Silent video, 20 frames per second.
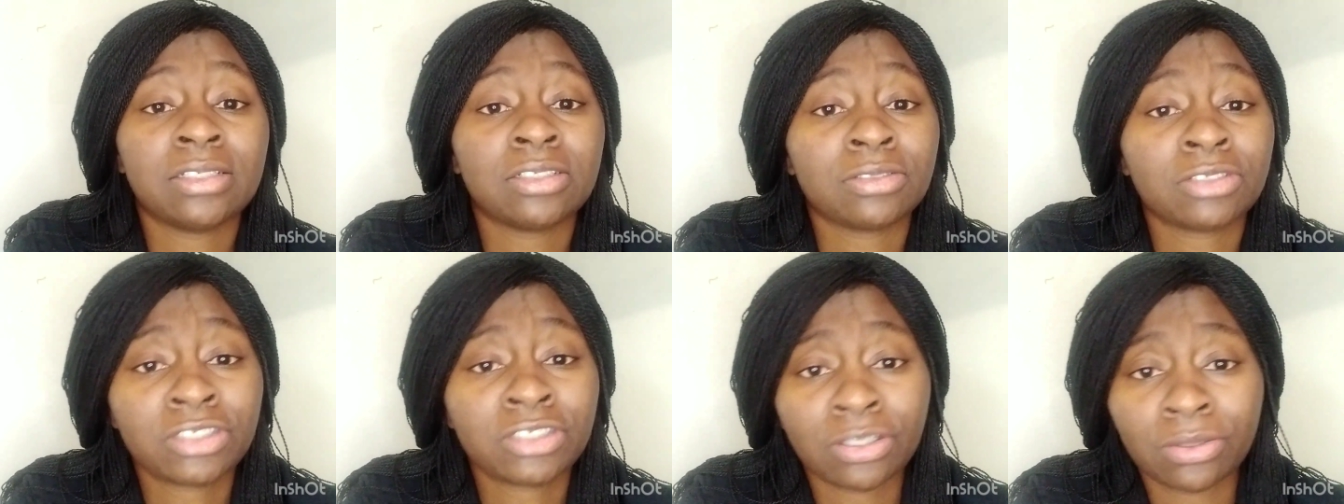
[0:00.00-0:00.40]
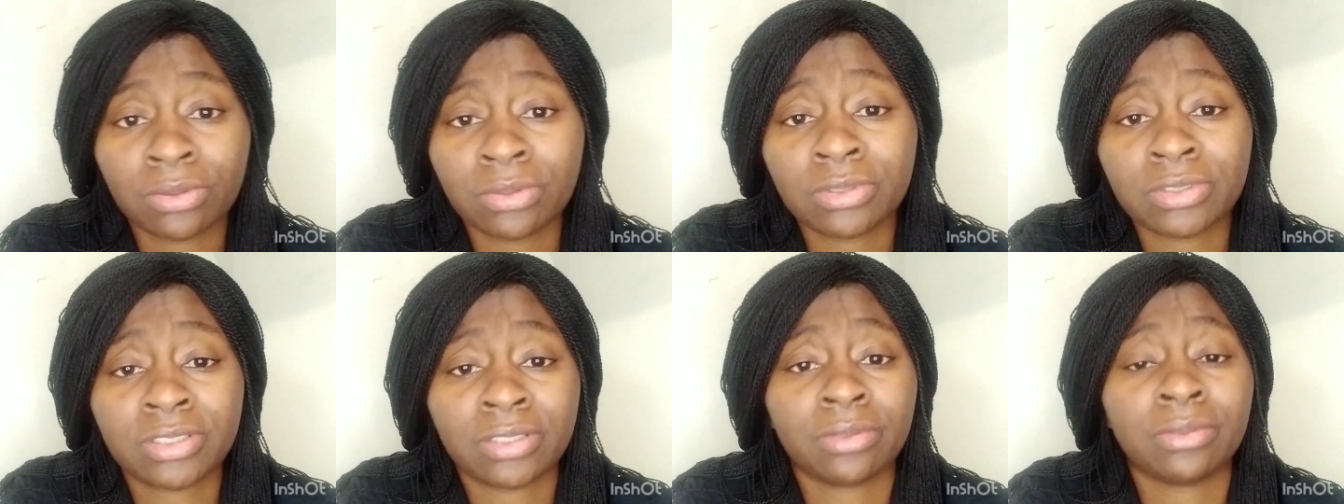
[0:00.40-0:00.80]
so
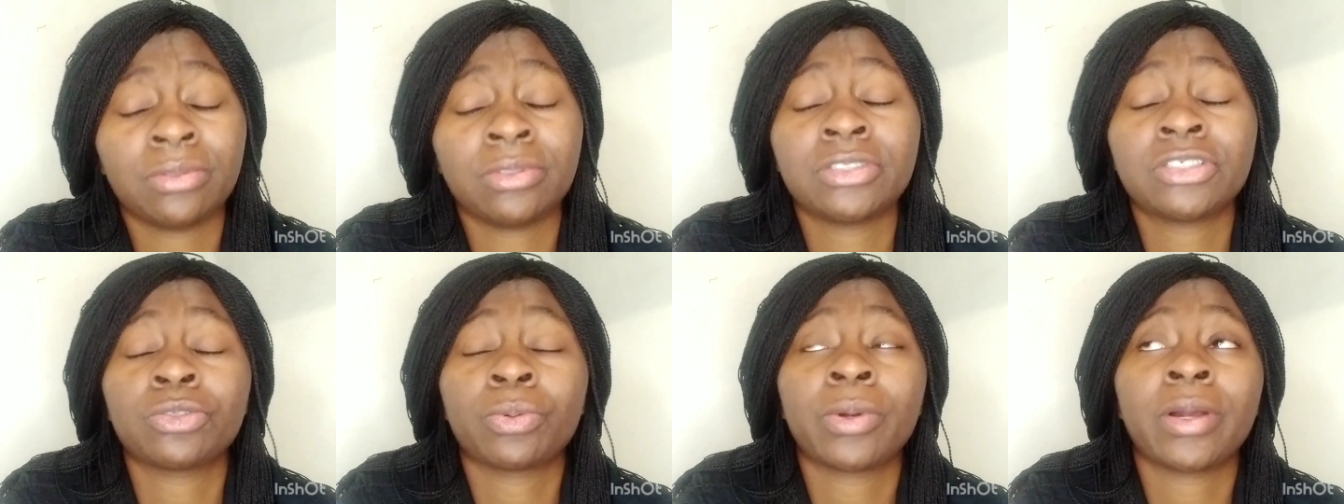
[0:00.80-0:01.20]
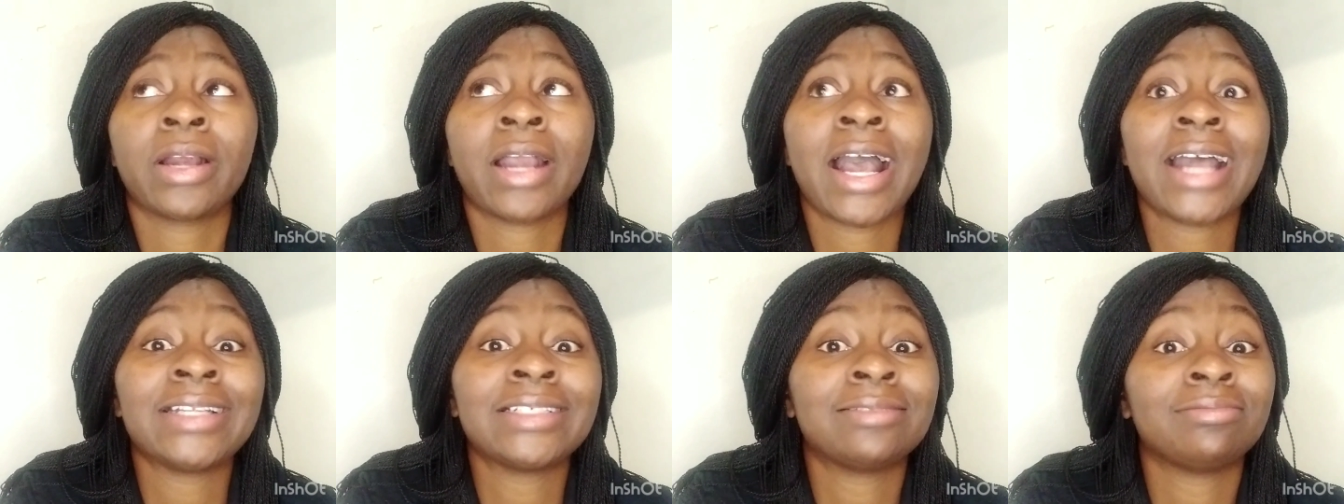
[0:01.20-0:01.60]
on, so on, so where
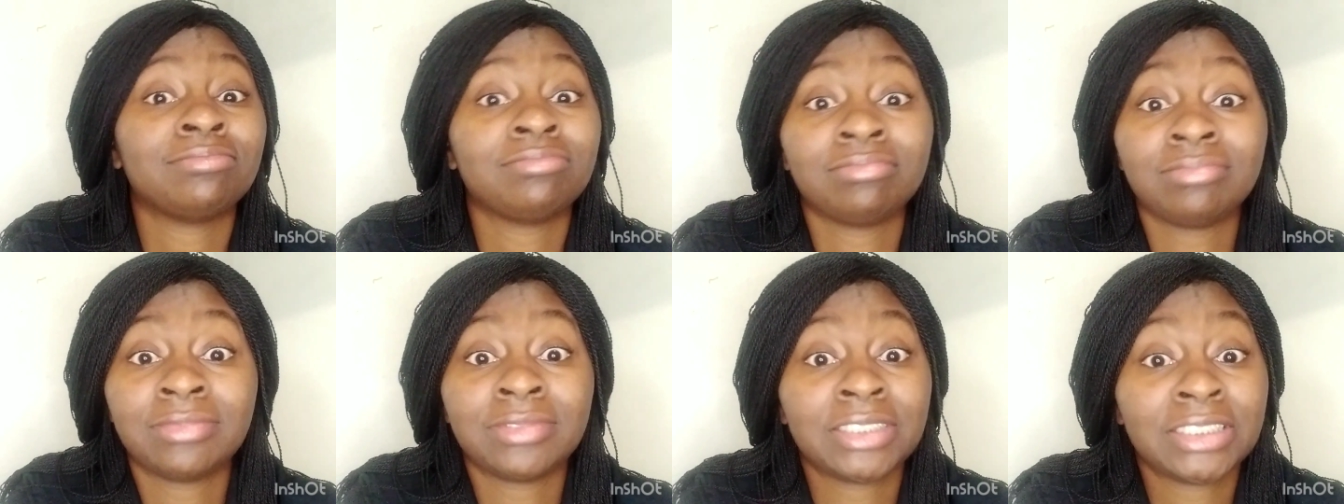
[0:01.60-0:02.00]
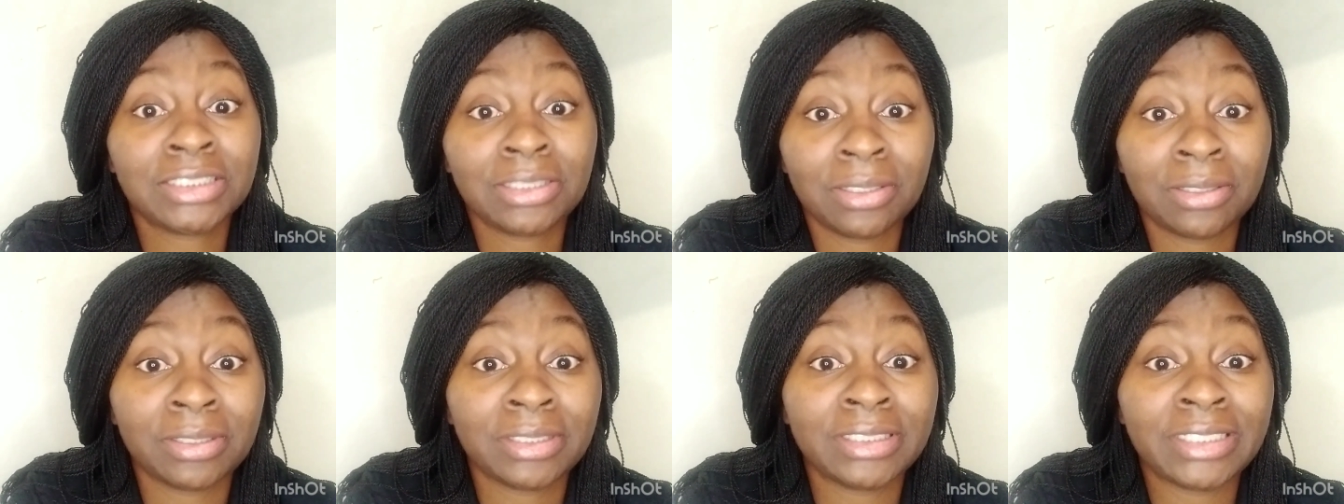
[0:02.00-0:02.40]
I
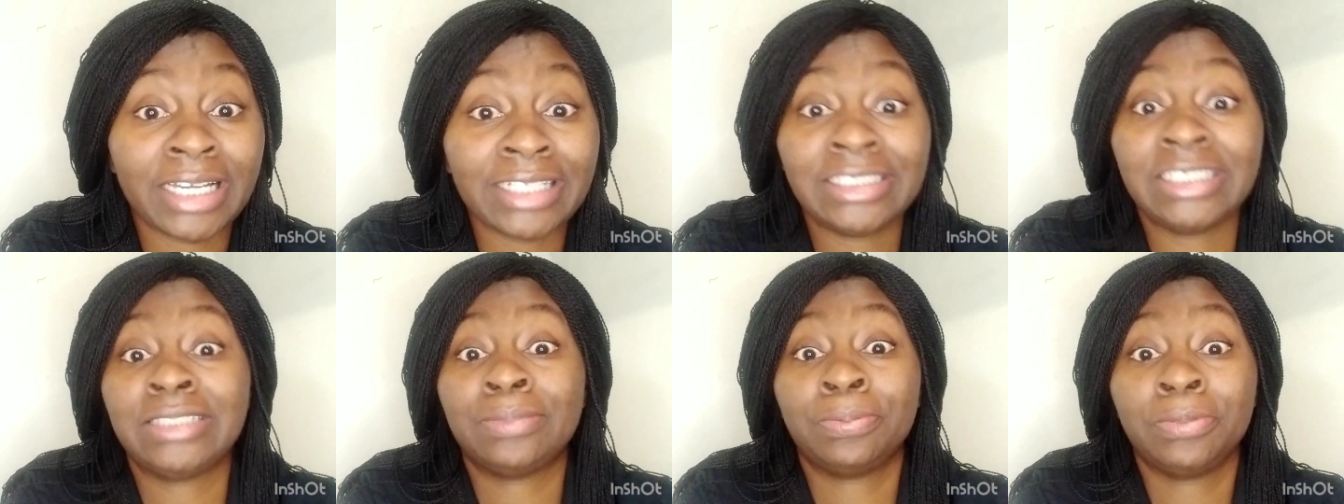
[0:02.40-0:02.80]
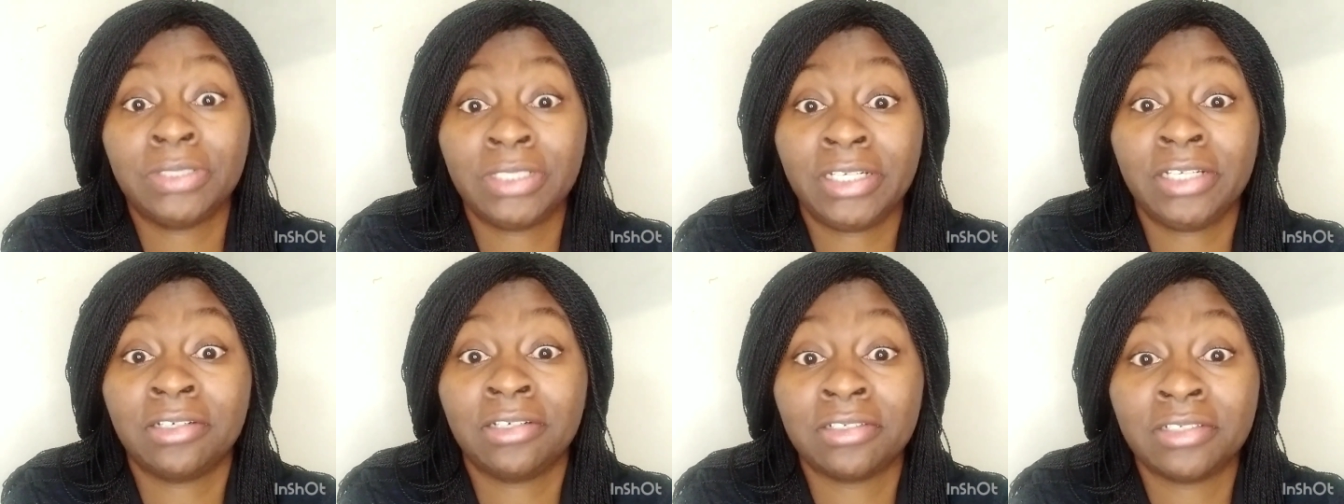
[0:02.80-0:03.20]
totally I just put
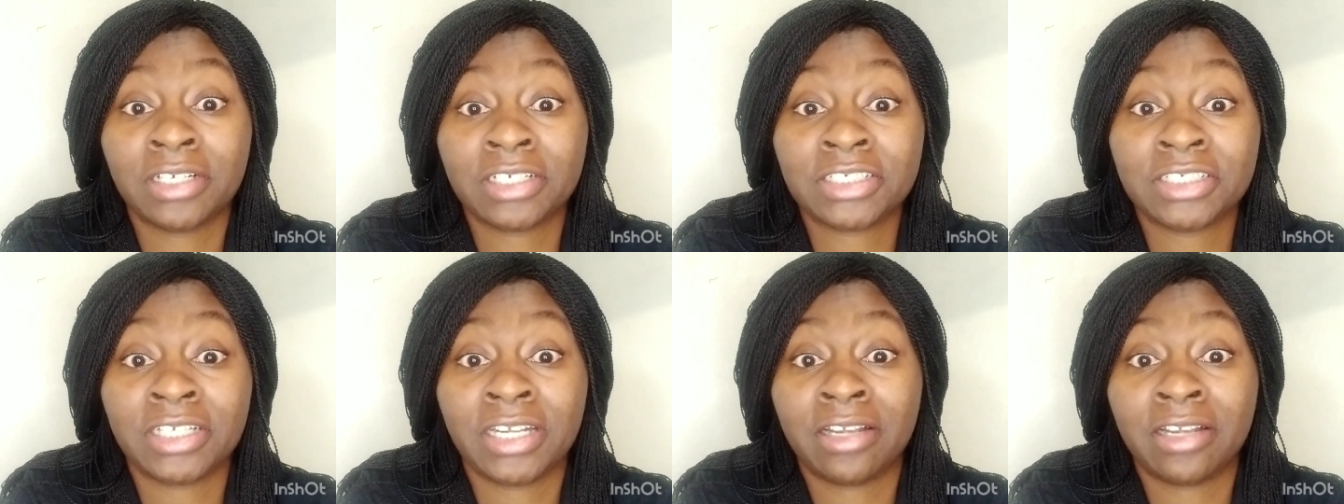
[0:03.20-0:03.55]
an introduction